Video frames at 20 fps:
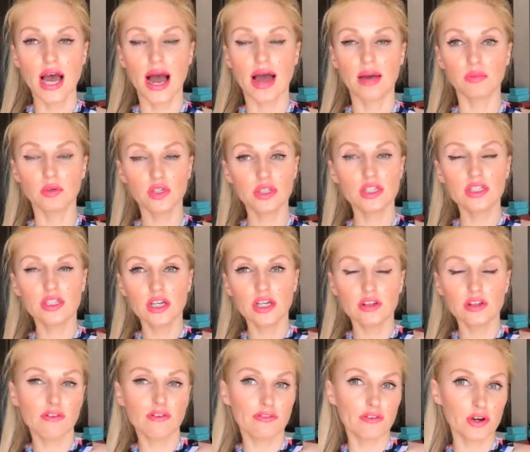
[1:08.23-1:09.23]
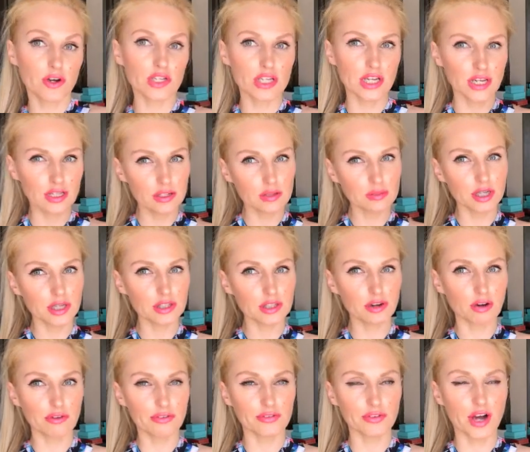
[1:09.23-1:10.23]
I'm gonna tell you first little bit
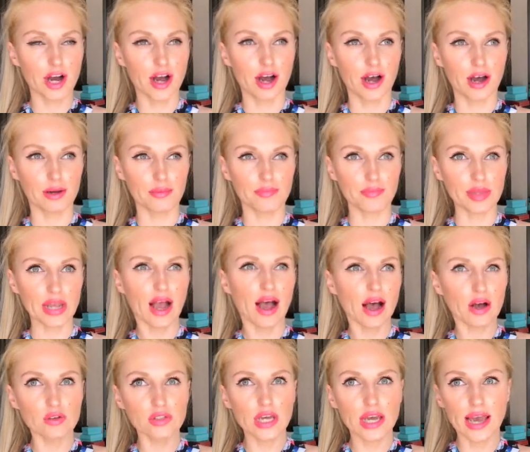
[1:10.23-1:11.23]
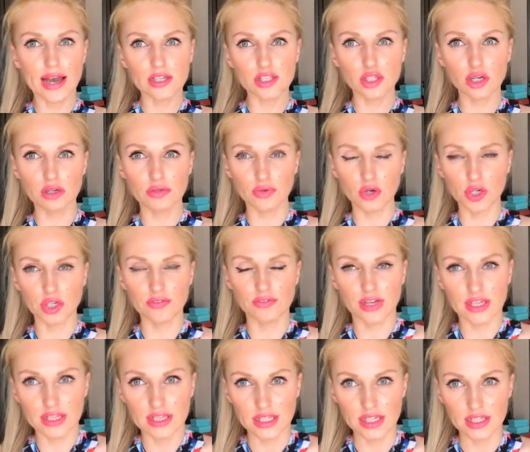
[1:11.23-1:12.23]
of um, how they actually were
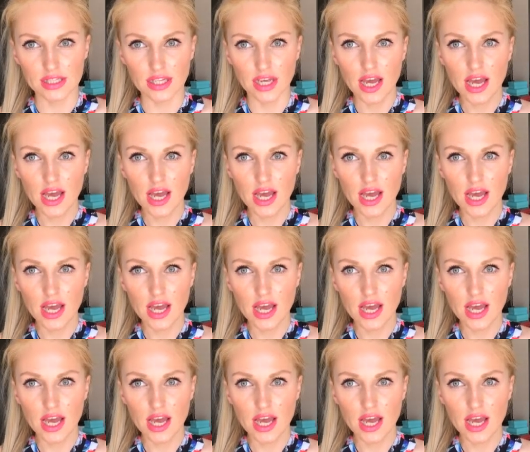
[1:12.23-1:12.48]
invented